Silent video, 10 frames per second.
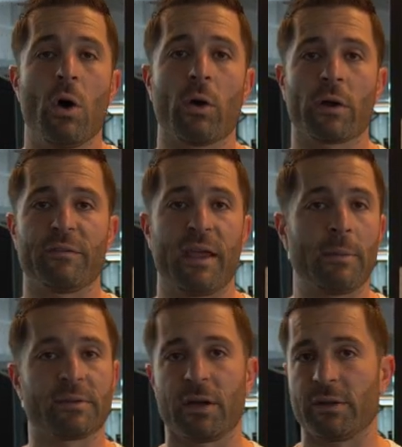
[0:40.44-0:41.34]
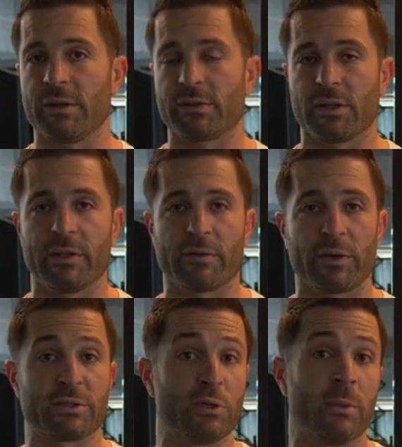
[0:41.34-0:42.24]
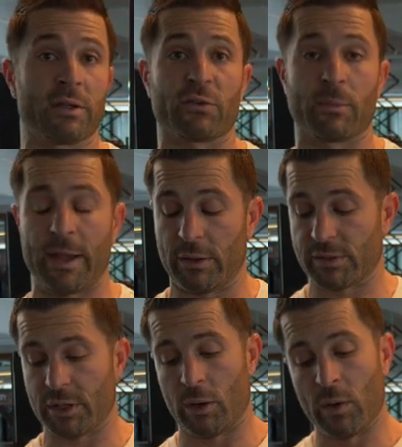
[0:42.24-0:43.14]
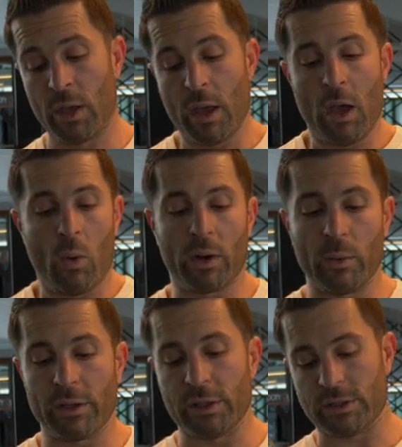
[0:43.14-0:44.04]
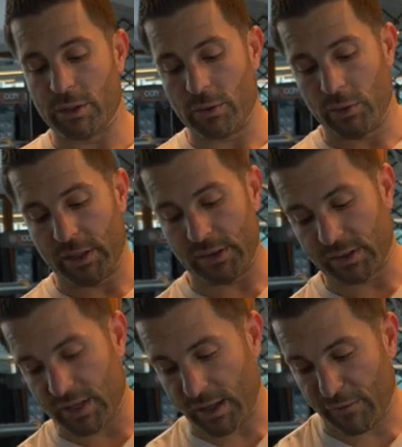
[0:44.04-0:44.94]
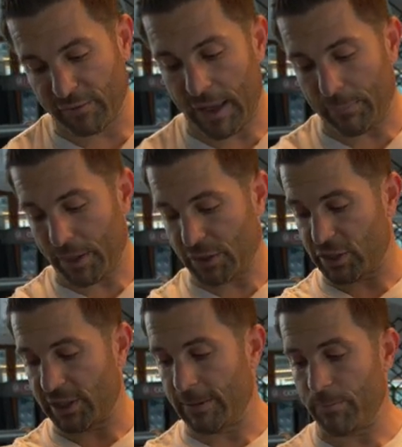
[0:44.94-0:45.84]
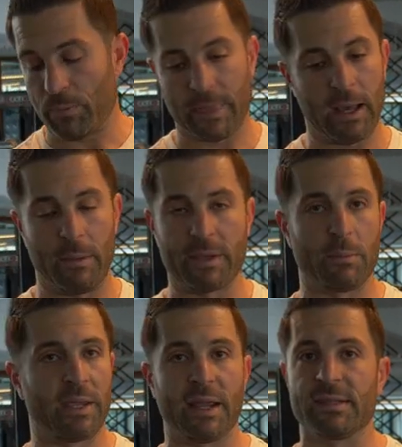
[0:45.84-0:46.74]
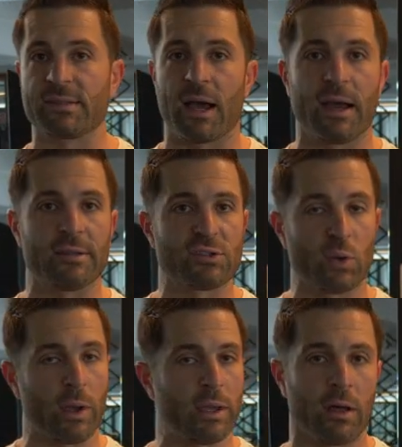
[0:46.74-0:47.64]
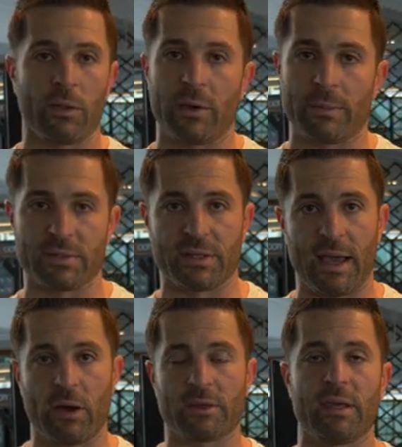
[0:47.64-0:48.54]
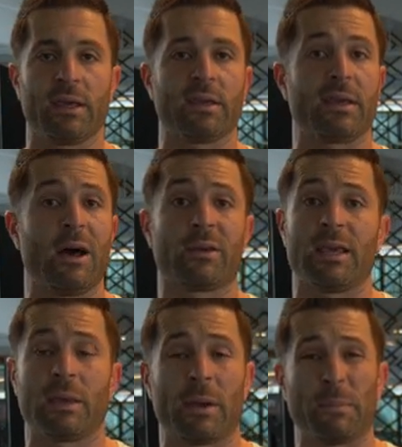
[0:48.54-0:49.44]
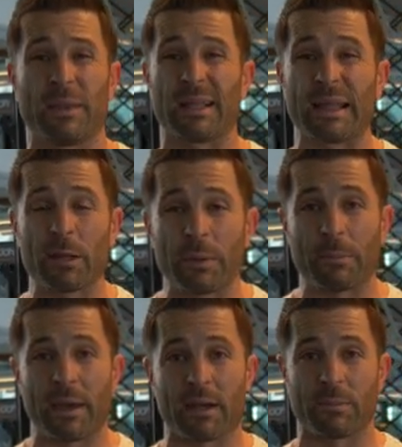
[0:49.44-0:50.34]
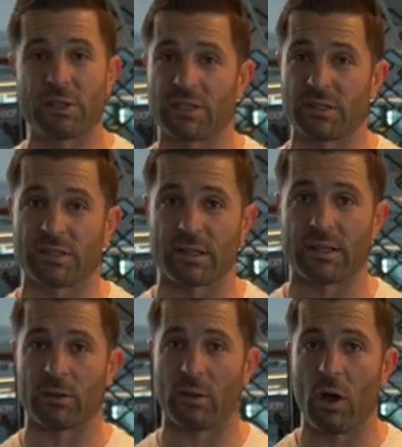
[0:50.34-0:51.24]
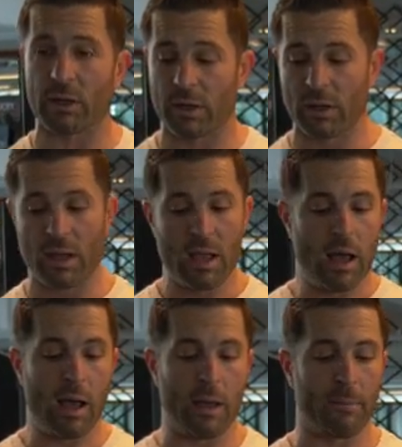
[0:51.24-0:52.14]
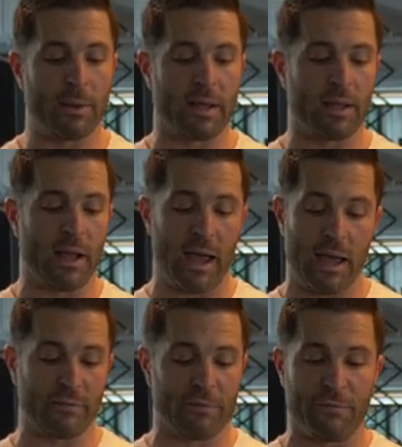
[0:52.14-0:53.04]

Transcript: or if Amazon is delivering two months from now. So what I want you to do is take your flat bed sheet. Um, it can be any size, twin, all the way up to Cal King. Cal King might be a little bit better just because it's a little longer, um, but I have a